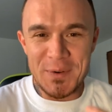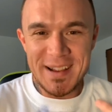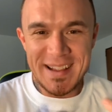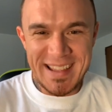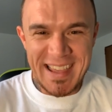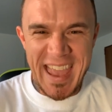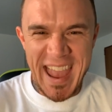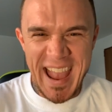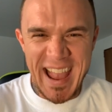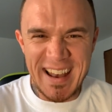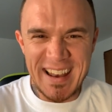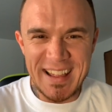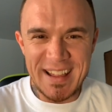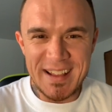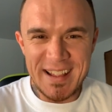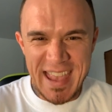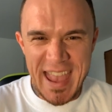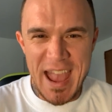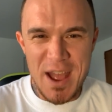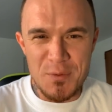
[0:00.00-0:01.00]

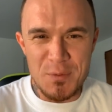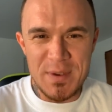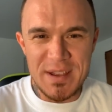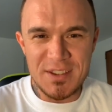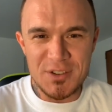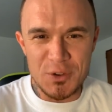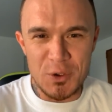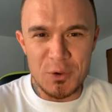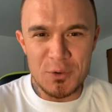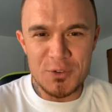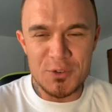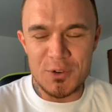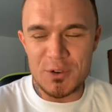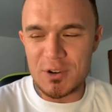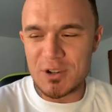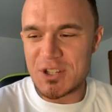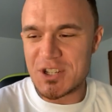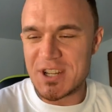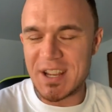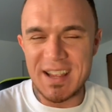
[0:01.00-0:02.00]
Can we soul
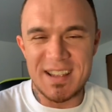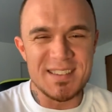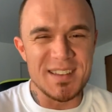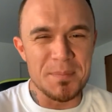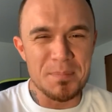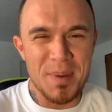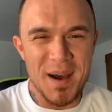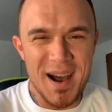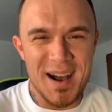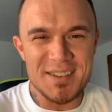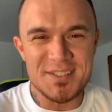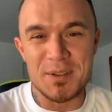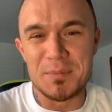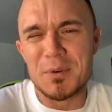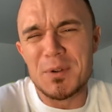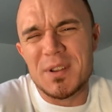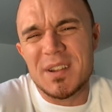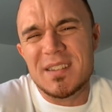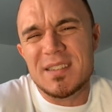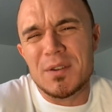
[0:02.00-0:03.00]
search? Is it
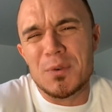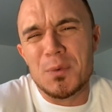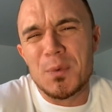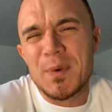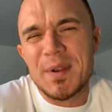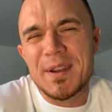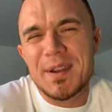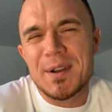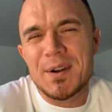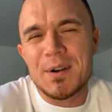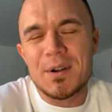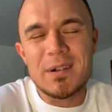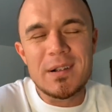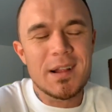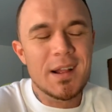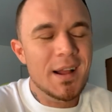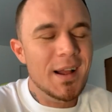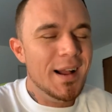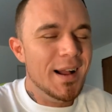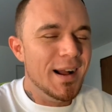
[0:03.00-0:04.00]
possible? Is it real?
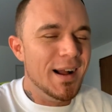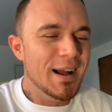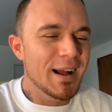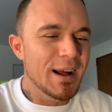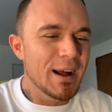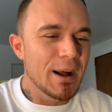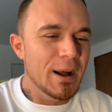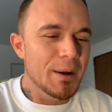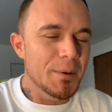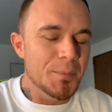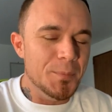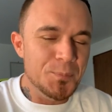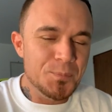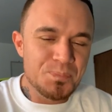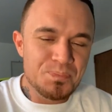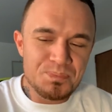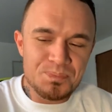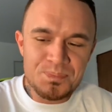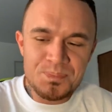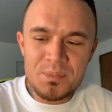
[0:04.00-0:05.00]
And
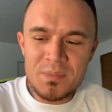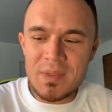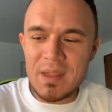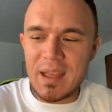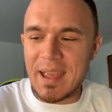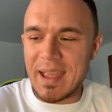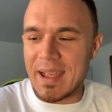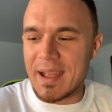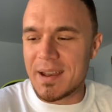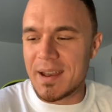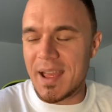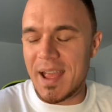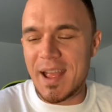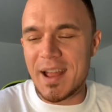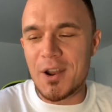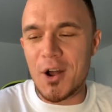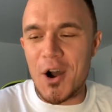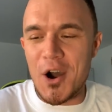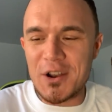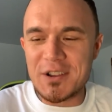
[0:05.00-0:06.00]

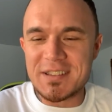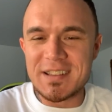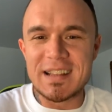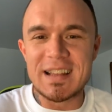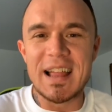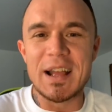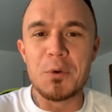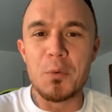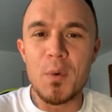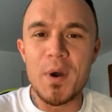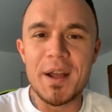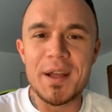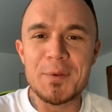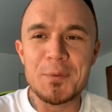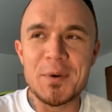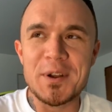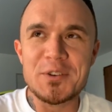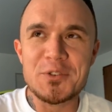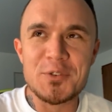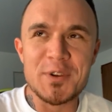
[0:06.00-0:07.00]
honestly, like,
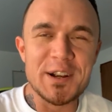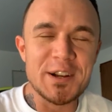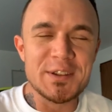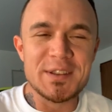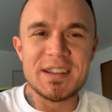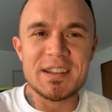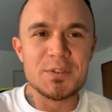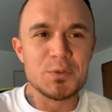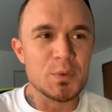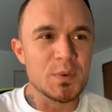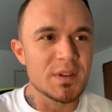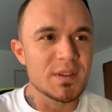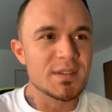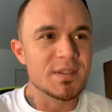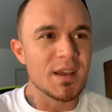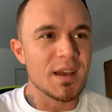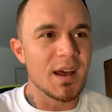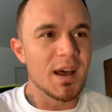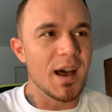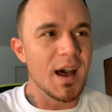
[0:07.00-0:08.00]
what triggered this was
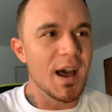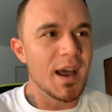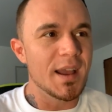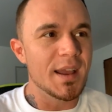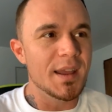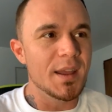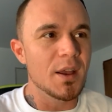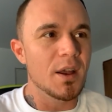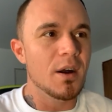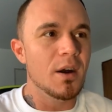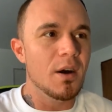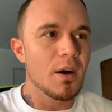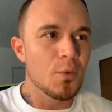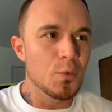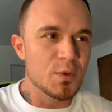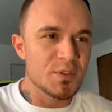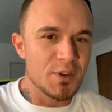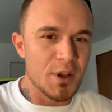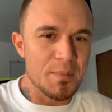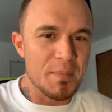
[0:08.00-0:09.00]
I
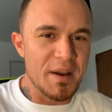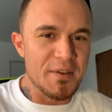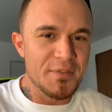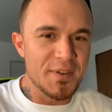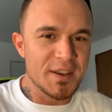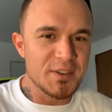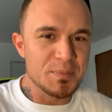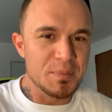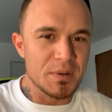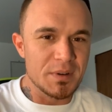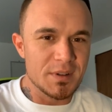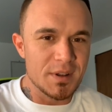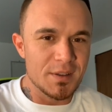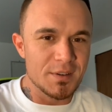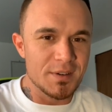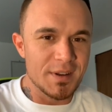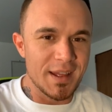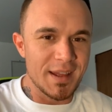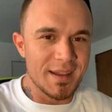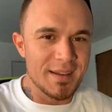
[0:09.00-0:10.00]
was on my Facebook the
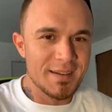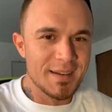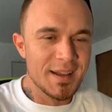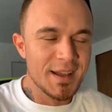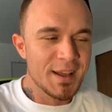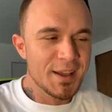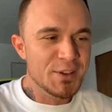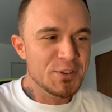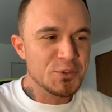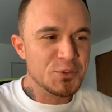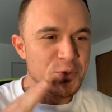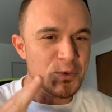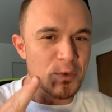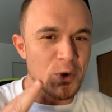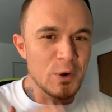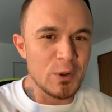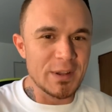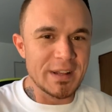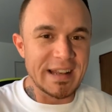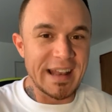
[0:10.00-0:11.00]
other day,
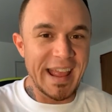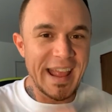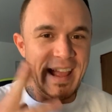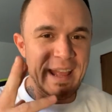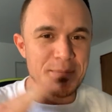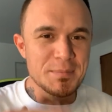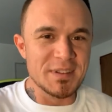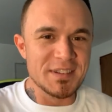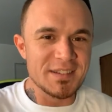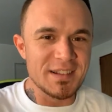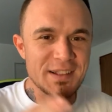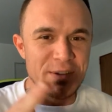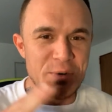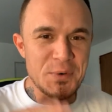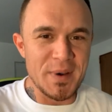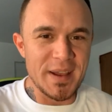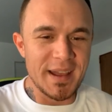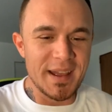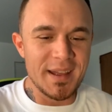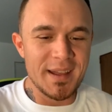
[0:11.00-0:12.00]
scrolling aimlessly
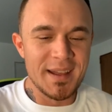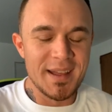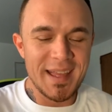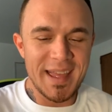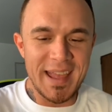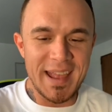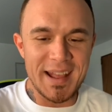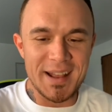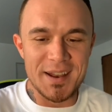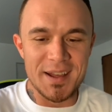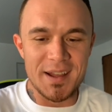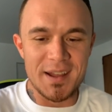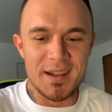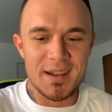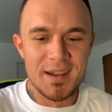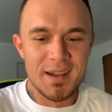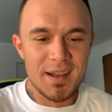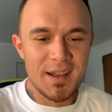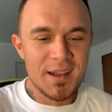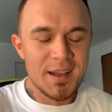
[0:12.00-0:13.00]
away, and
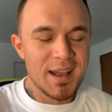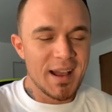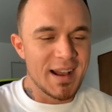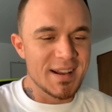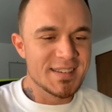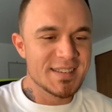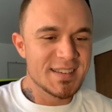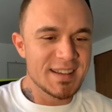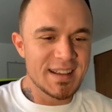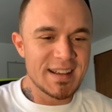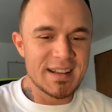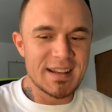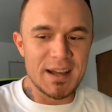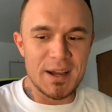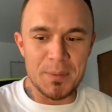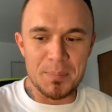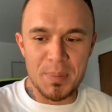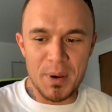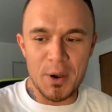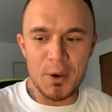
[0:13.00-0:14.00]
I seen
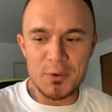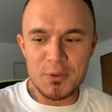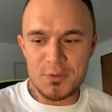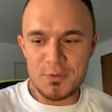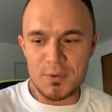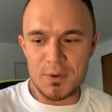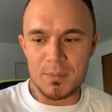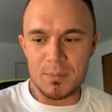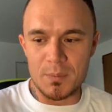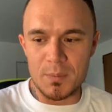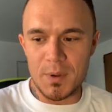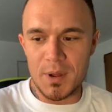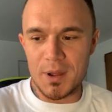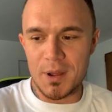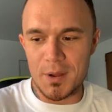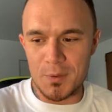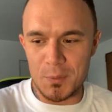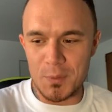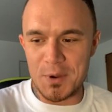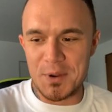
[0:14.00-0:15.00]
a post from
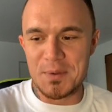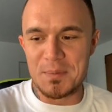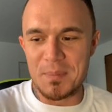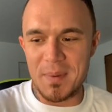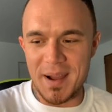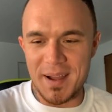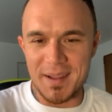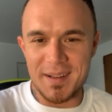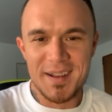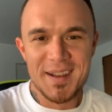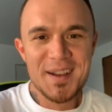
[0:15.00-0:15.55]
one of my